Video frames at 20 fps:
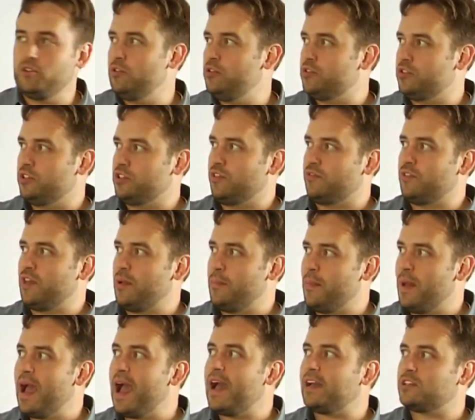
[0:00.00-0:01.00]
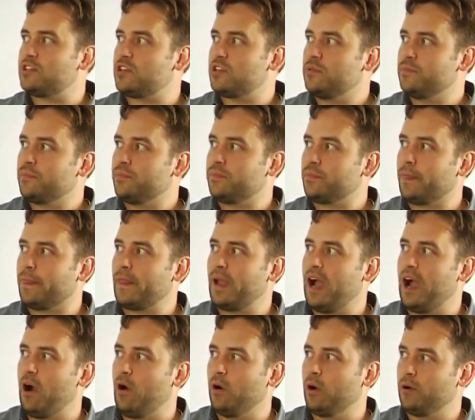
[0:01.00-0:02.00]
used is if they match
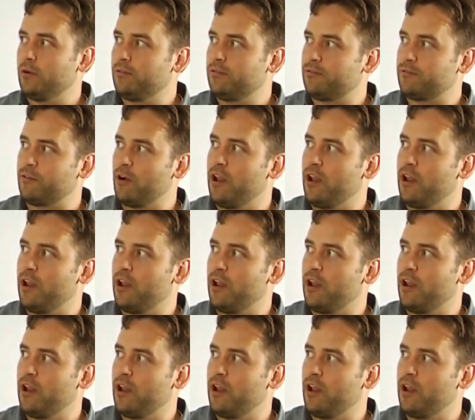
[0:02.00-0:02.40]
our